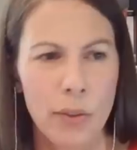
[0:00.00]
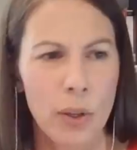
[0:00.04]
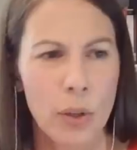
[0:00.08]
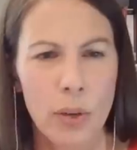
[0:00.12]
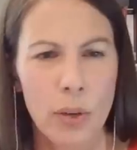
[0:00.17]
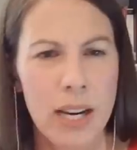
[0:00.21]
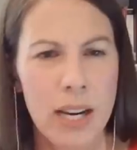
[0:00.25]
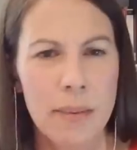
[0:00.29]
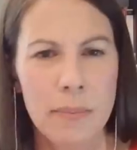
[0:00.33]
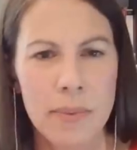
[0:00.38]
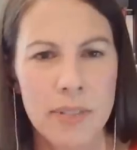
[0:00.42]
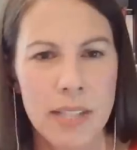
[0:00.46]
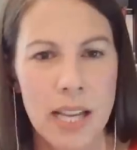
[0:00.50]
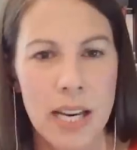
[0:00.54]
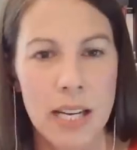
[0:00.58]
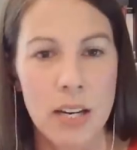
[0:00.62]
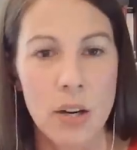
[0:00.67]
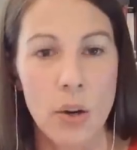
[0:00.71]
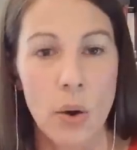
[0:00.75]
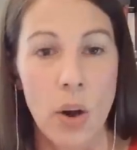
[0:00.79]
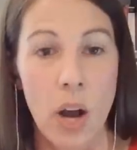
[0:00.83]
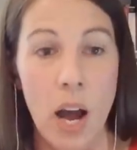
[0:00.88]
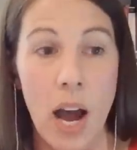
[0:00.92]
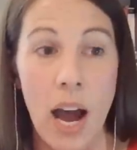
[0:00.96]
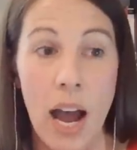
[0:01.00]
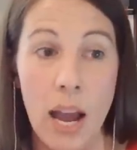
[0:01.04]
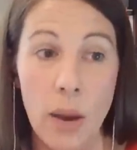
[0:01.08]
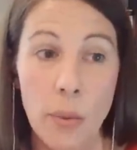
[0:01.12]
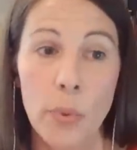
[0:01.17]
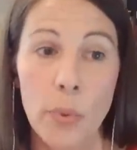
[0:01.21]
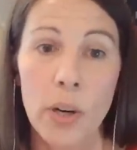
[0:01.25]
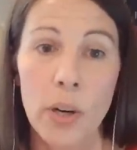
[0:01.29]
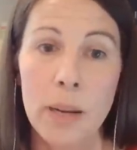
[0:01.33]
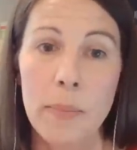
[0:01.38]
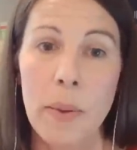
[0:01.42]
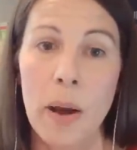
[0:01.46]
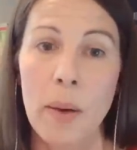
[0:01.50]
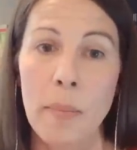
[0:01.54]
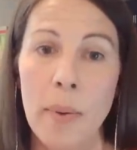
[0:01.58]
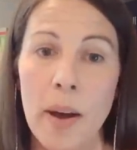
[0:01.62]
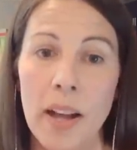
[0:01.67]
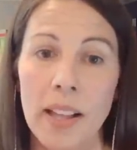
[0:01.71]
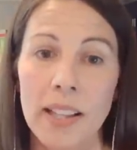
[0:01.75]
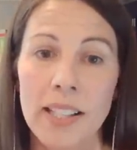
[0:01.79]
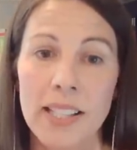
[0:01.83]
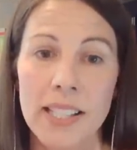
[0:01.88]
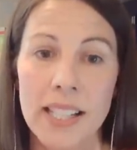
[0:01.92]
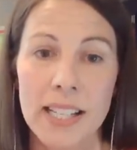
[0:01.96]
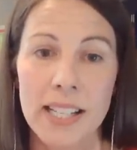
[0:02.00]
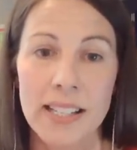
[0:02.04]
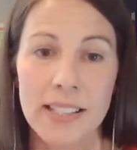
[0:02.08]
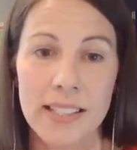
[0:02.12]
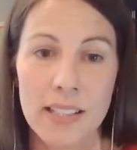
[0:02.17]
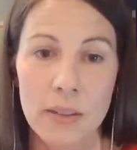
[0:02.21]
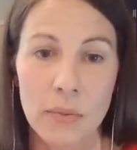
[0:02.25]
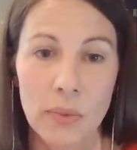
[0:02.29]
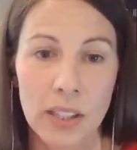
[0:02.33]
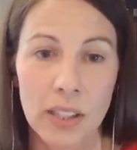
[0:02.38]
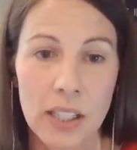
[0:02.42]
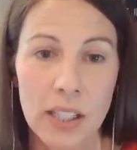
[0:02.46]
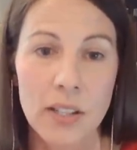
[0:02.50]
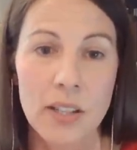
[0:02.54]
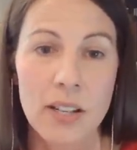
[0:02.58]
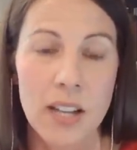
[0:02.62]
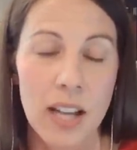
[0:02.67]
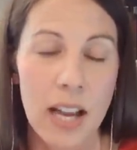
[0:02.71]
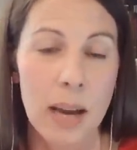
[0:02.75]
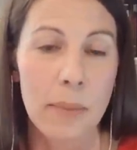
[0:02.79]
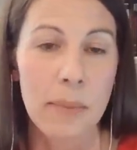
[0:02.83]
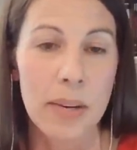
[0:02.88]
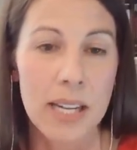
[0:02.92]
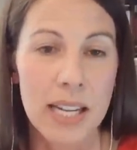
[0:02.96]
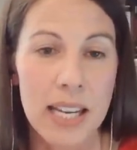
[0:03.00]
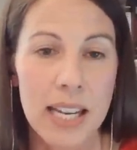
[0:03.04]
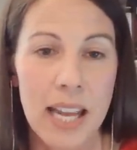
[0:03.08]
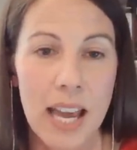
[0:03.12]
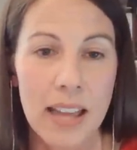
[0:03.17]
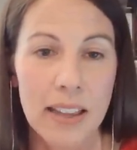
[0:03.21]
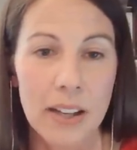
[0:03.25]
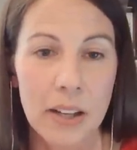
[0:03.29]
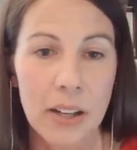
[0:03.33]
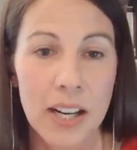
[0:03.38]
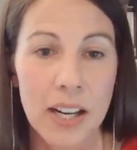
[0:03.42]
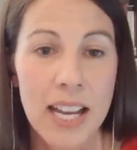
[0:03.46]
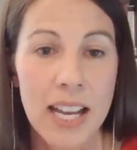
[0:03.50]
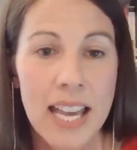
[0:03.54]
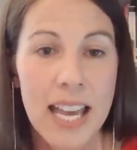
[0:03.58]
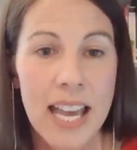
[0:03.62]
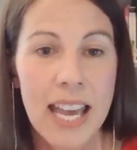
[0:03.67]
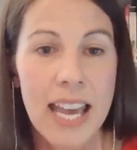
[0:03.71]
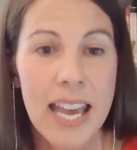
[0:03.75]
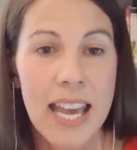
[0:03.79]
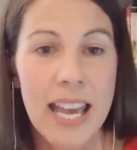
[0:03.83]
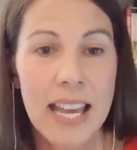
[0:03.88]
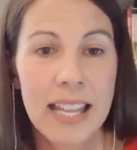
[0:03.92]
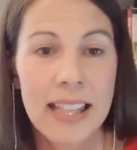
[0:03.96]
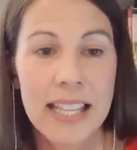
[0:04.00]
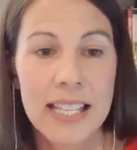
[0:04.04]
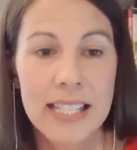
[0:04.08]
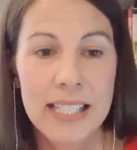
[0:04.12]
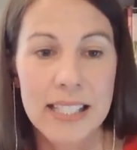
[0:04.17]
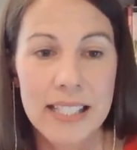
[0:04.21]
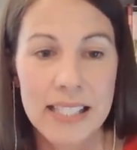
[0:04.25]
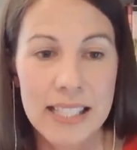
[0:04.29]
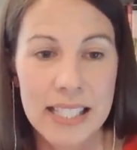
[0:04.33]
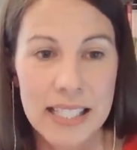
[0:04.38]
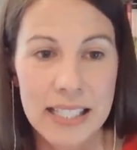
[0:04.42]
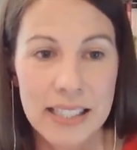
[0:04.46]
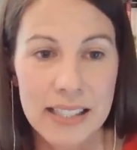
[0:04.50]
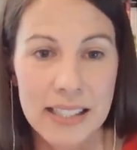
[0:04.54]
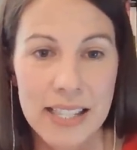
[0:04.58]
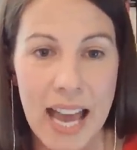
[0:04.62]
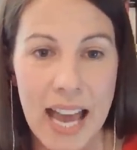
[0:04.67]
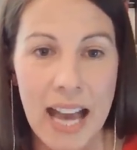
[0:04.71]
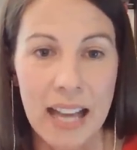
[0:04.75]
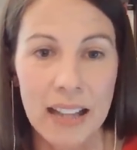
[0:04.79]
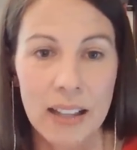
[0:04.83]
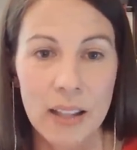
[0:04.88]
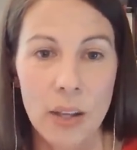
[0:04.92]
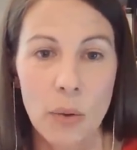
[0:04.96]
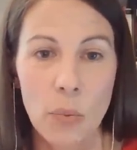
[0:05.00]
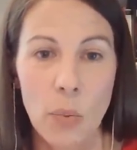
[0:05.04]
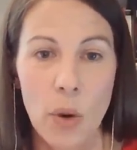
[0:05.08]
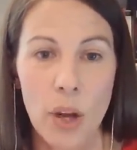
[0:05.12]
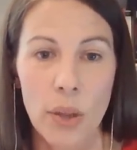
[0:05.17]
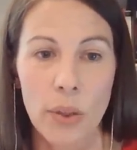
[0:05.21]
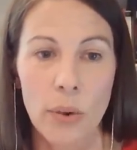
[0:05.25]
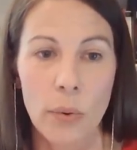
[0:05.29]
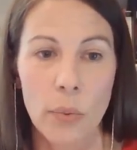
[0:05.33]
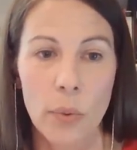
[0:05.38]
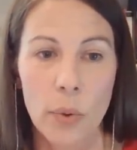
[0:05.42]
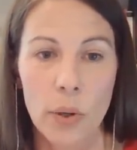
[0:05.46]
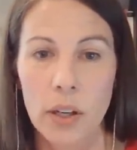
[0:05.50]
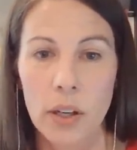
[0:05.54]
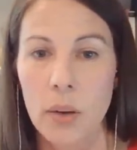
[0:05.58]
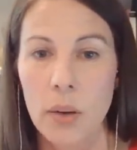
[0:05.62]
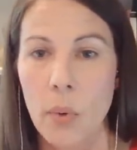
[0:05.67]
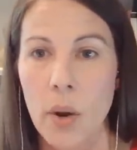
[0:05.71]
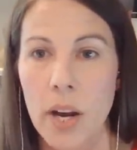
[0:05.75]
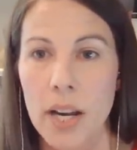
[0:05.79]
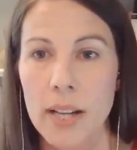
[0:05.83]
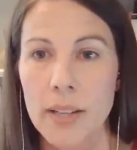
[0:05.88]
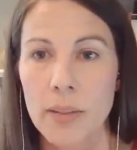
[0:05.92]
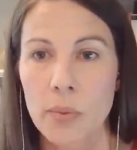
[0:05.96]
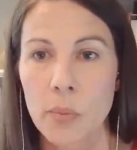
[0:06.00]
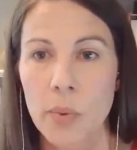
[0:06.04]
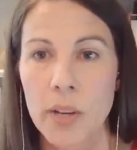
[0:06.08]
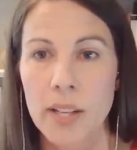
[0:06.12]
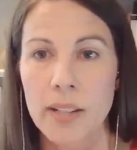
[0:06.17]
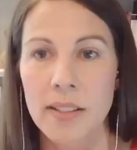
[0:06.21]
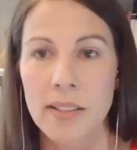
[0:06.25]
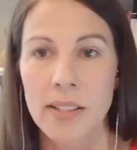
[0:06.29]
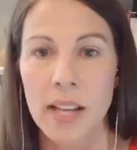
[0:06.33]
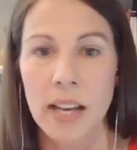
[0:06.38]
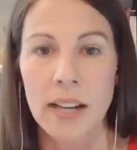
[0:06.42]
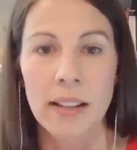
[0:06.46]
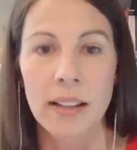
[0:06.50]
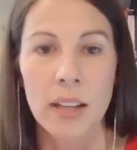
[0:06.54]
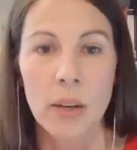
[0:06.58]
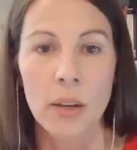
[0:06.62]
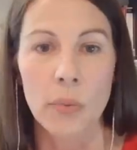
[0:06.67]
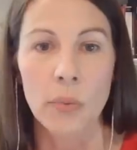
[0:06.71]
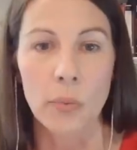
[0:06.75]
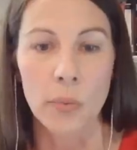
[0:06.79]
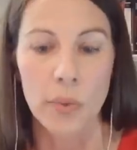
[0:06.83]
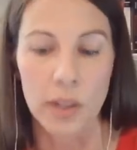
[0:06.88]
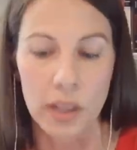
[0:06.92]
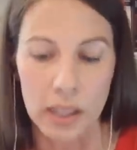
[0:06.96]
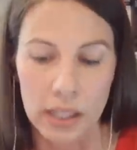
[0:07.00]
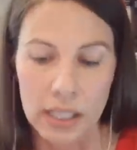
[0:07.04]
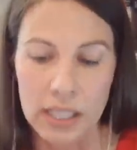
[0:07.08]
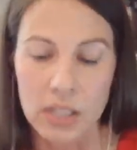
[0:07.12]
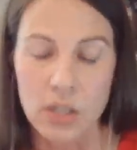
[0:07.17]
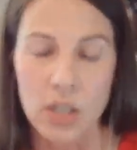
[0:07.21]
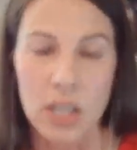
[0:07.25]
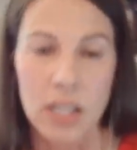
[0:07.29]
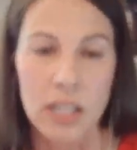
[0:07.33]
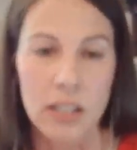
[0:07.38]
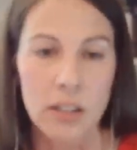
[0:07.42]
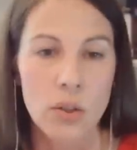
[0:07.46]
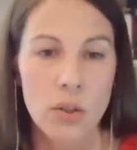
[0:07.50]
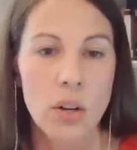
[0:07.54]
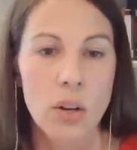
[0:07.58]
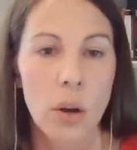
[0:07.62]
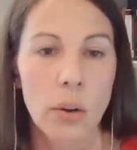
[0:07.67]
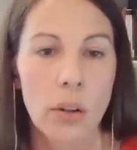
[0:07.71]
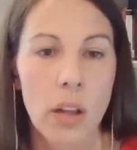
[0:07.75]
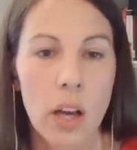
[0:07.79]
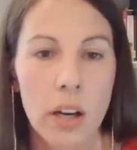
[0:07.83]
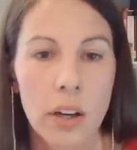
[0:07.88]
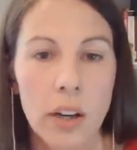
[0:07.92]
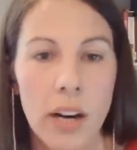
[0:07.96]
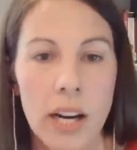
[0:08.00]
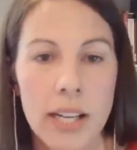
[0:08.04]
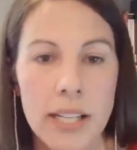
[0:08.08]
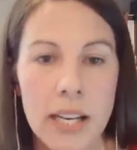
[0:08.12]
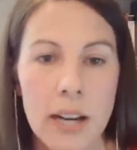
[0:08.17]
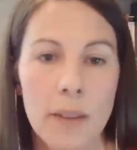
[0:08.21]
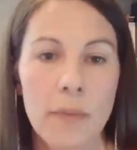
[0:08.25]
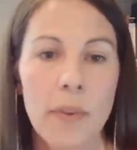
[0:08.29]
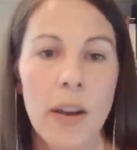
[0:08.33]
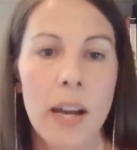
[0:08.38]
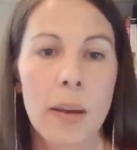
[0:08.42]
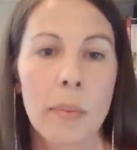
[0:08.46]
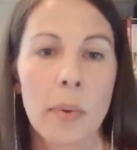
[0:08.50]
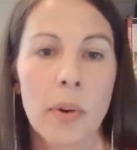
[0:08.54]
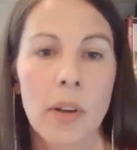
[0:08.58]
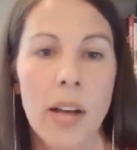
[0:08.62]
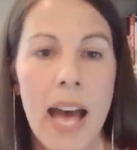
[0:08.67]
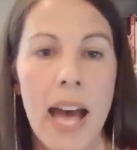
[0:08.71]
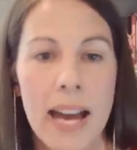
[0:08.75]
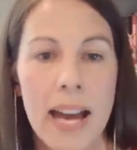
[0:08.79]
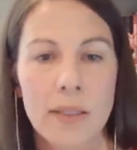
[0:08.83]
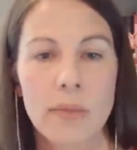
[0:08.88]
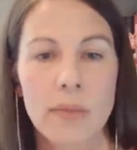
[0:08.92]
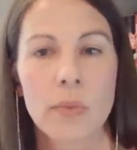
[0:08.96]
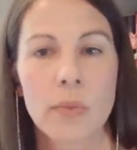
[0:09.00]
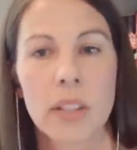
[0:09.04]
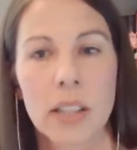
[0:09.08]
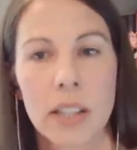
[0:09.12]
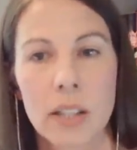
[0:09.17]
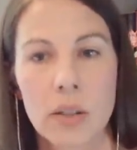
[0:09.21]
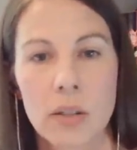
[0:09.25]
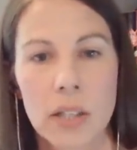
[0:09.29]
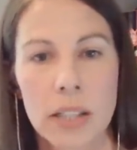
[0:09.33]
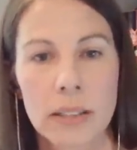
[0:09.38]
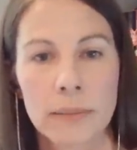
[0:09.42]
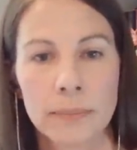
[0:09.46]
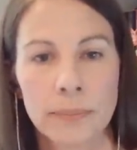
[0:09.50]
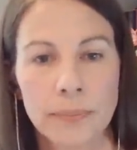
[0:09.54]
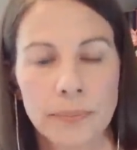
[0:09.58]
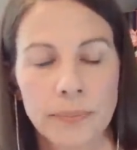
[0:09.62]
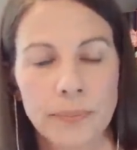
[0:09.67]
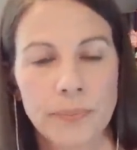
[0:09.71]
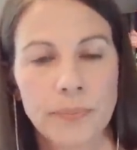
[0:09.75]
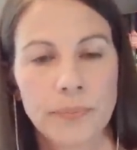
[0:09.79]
of the Grahams said, you know, I worry about politics and religion coming together. And this is exactly what the worry was when suddenly religion is no longer identifiable as religion.